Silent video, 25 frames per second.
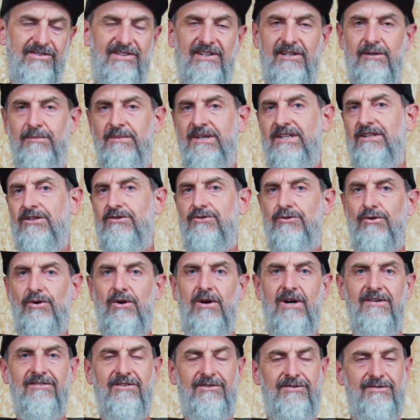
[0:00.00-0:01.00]
going to be the
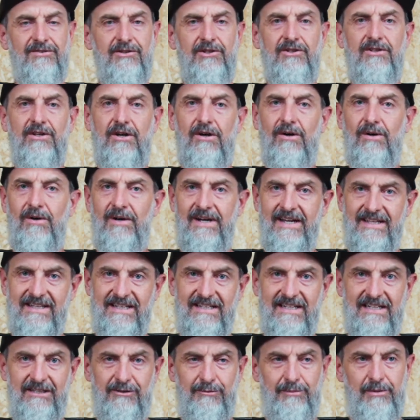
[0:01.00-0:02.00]
drivers for you to hire
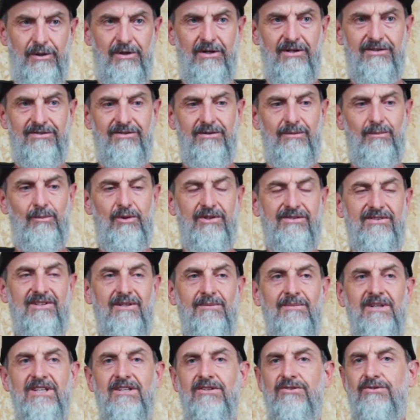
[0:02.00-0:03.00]
the next person? What's
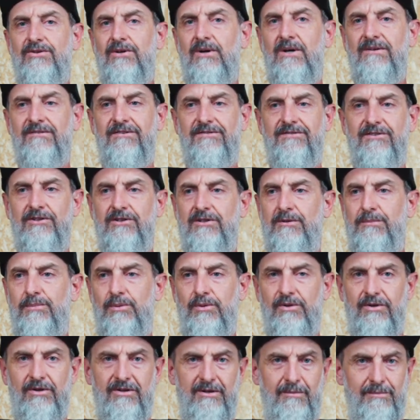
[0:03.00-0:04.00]
going to be the driver for you to
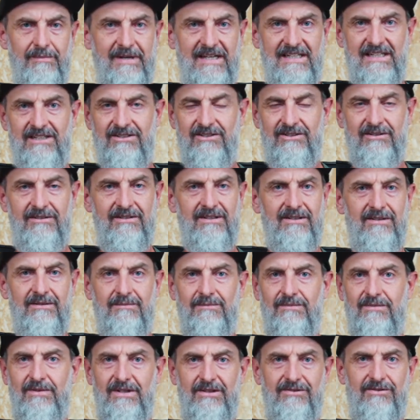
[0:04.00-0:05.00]
put on a manager in
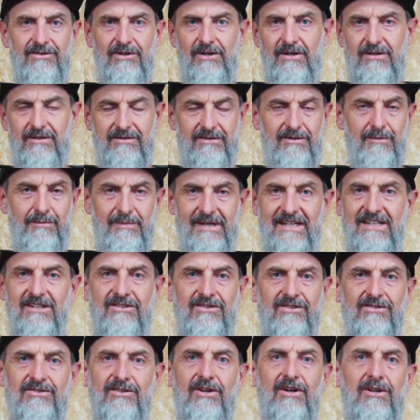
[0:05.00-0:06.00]
to
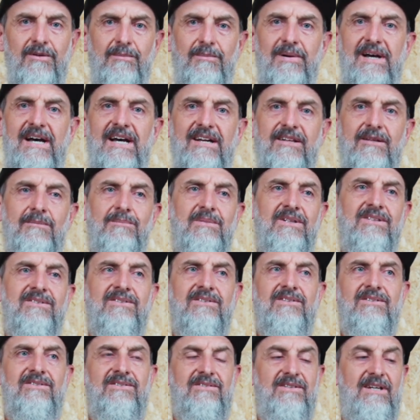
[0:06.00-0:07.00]
manage a certain part of the
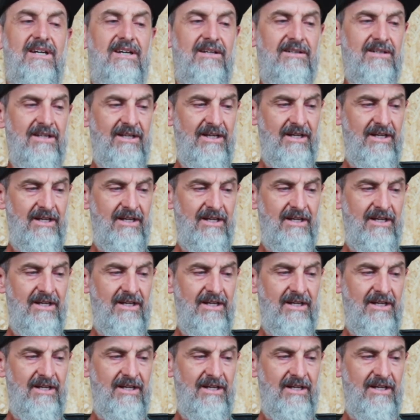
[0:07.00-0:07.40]
business? So